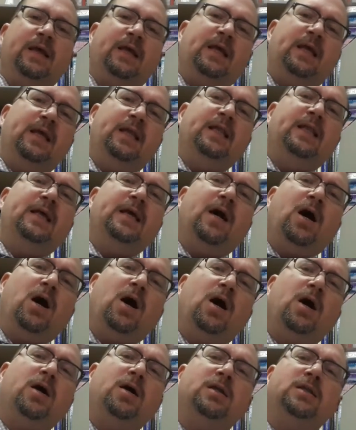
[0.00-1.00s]
Healing
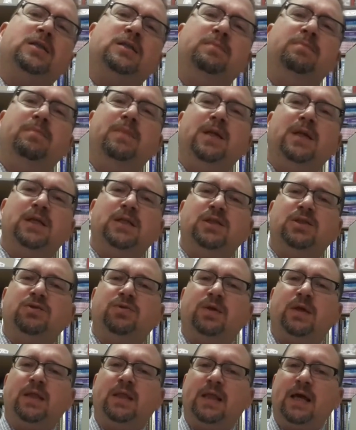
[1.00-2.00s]
Hearts
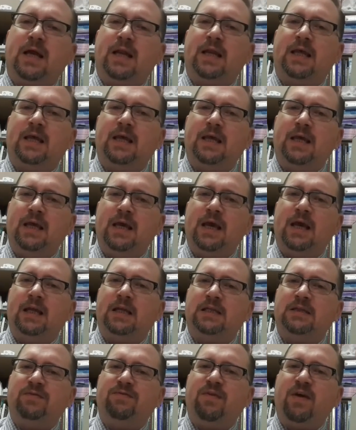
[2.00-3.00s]
Ministry that he and
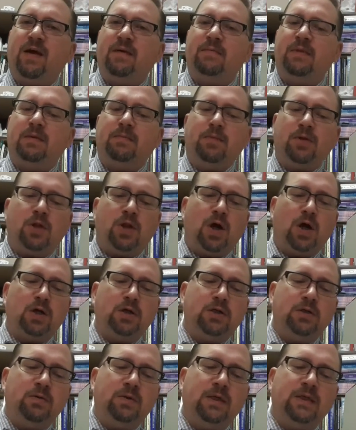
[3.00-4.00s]
his family belong
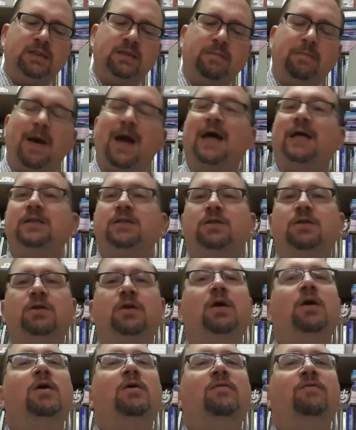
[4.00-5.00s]
to. He's a
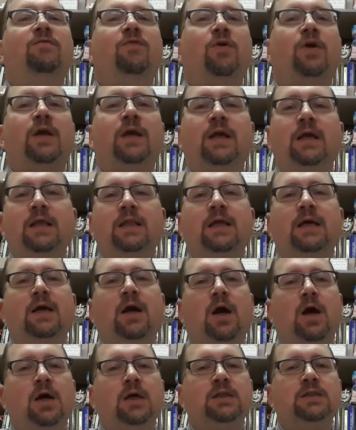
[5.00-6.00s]
pastor for Healing
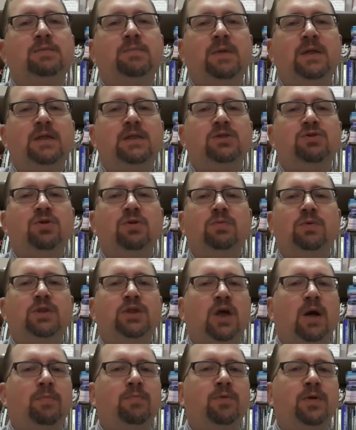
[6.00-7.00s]
Hearts Ministry,
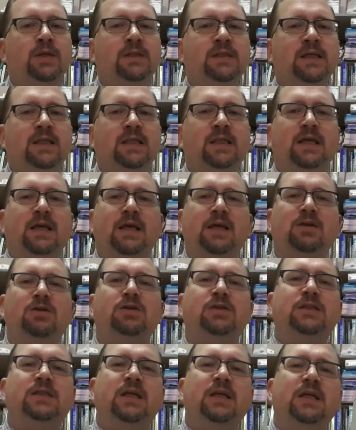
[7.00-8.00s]
which operates in the inner
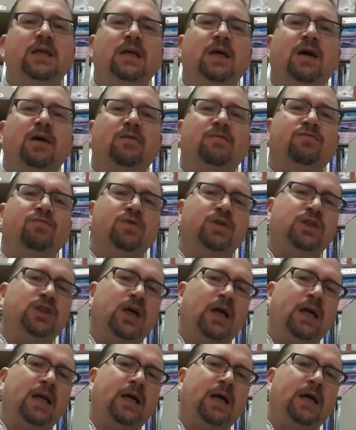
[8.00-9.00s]
city of
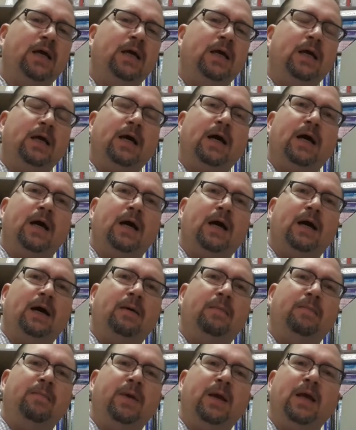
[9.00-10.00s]
Regina,
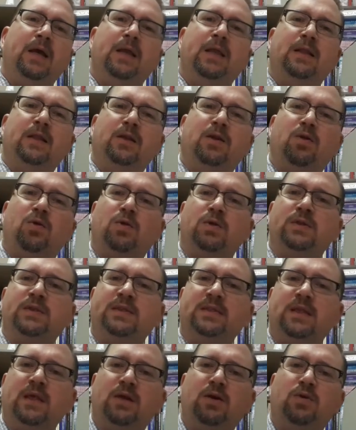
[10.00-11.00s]
in
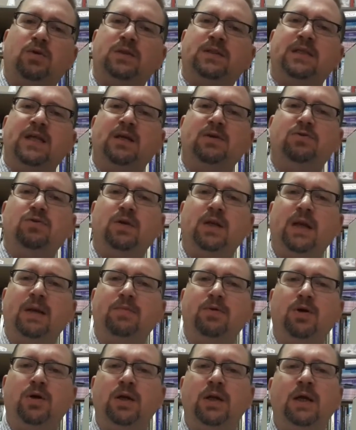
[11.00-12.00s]
the North Central
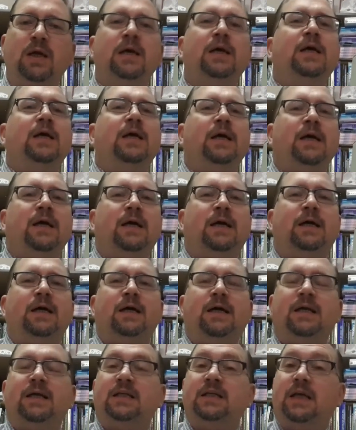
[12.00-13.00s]
neighborhood.
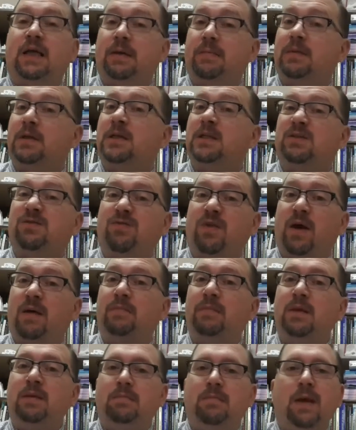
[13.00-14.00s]
Him and his
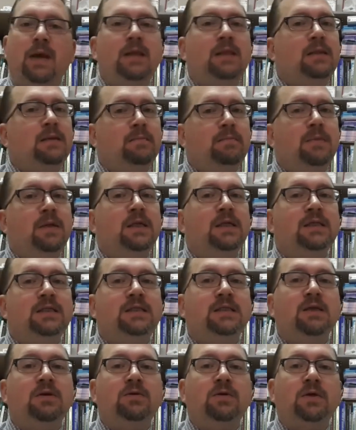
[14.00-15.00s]
family made the
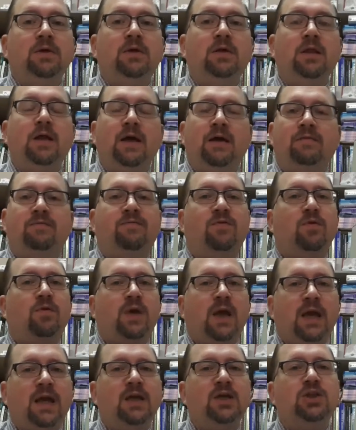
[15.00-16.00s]
ministerial and
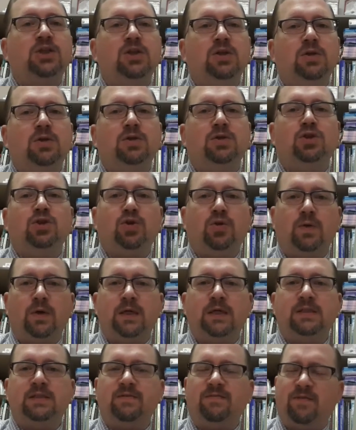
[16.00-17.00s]
vocational
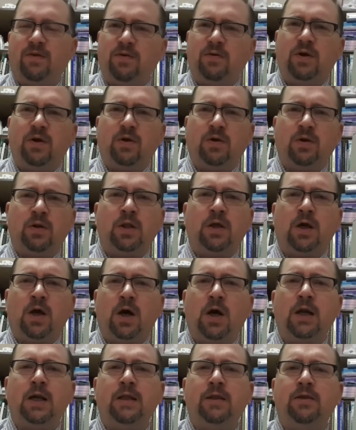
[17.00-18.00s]
choice very early
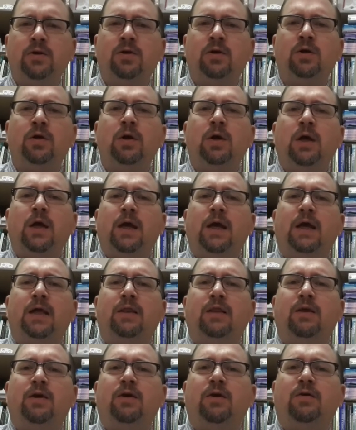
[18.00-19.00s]
on in
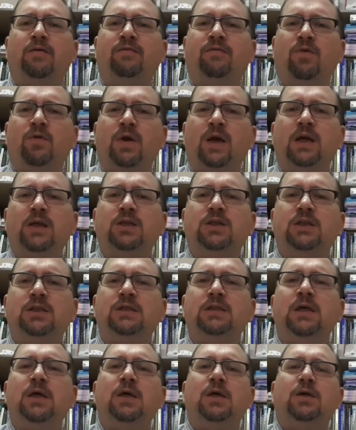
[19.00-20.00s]
their
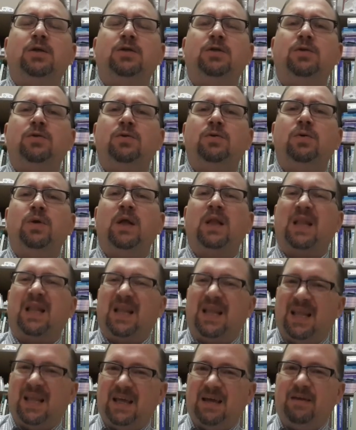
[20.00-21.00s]
vocations to
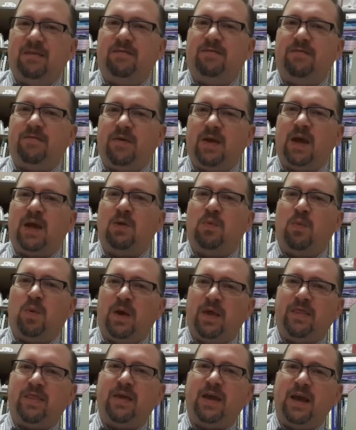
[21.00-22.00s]
live
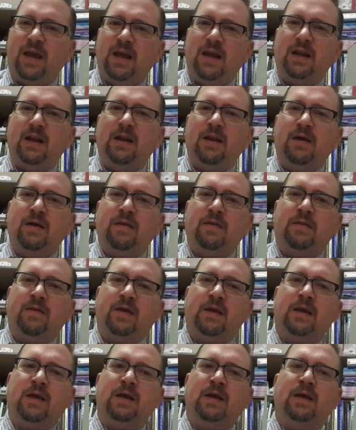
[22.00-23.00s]
within
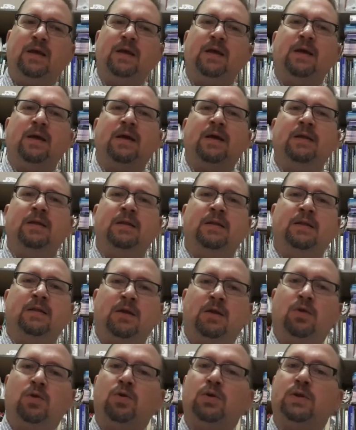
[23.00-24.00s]
the
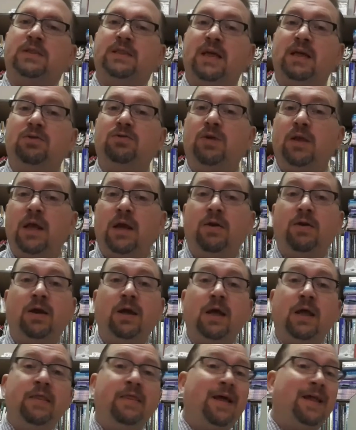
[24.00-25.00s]
North Central
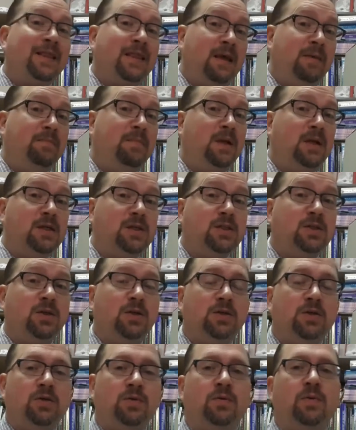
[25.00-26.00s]
area that they minister
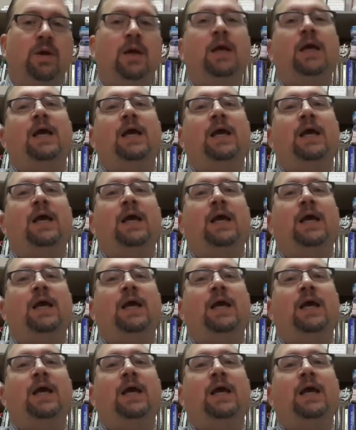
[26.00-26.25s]
to.